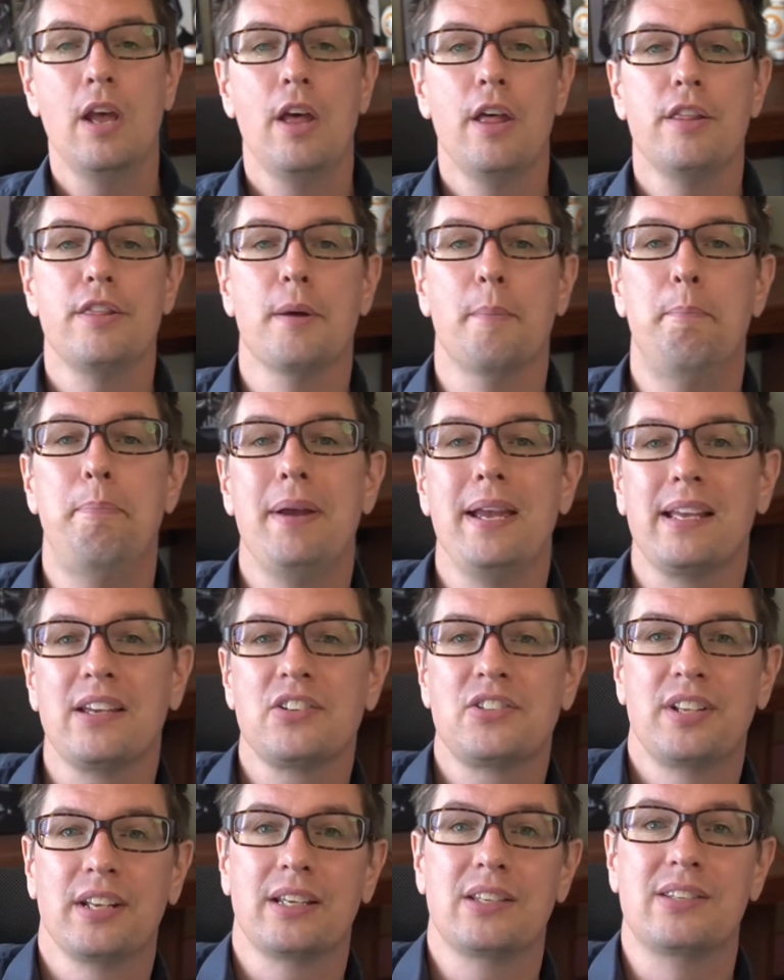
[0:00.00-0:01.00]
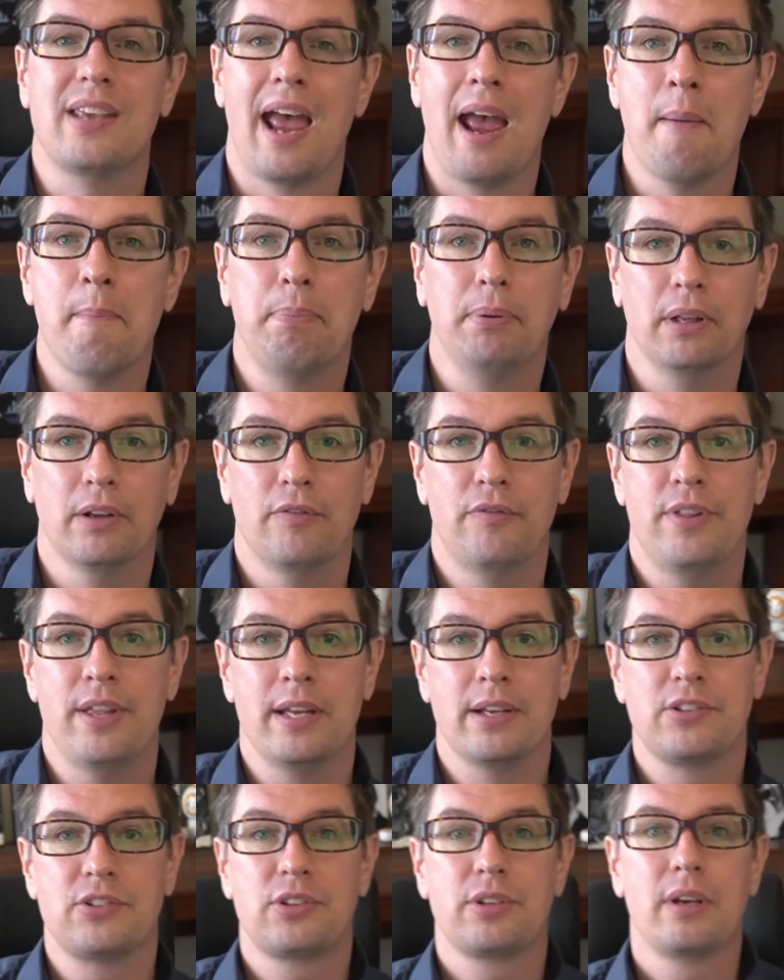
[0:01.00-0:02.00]
The biggest example of
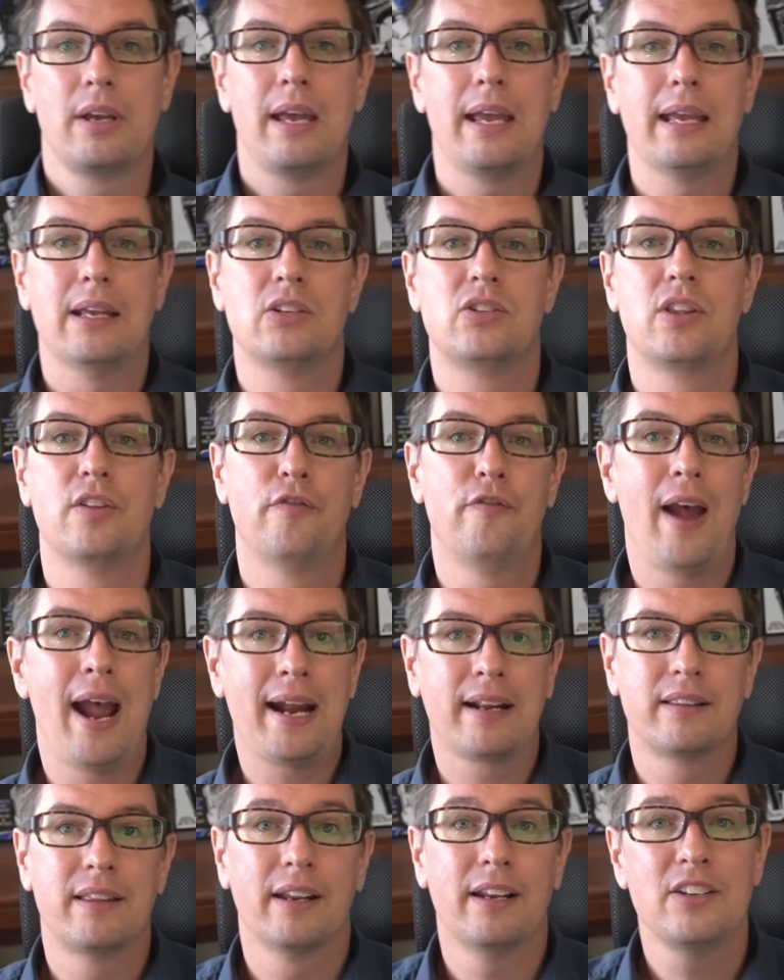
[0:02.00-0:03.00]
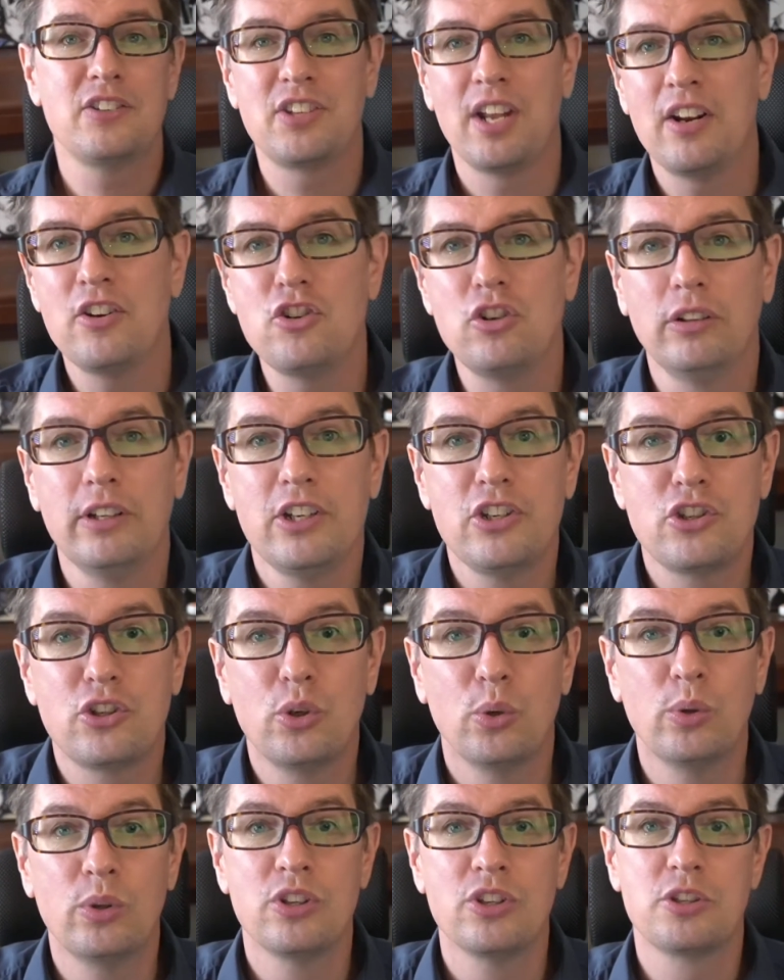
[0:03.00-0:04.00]
this is the fact that essentially
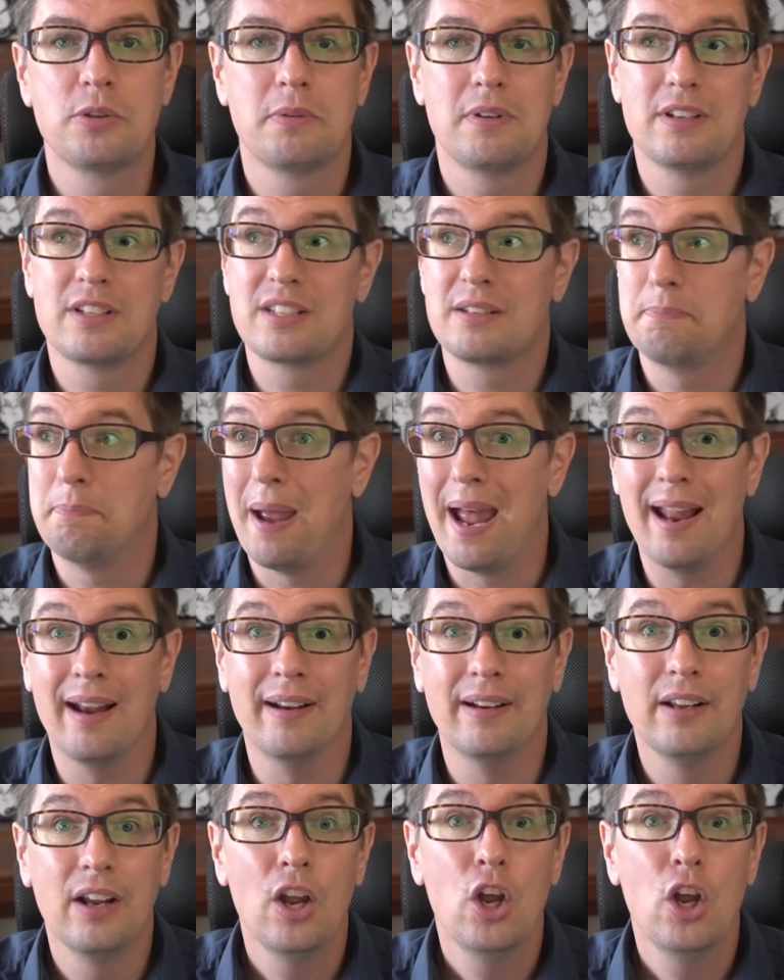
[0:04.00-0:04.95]
students spend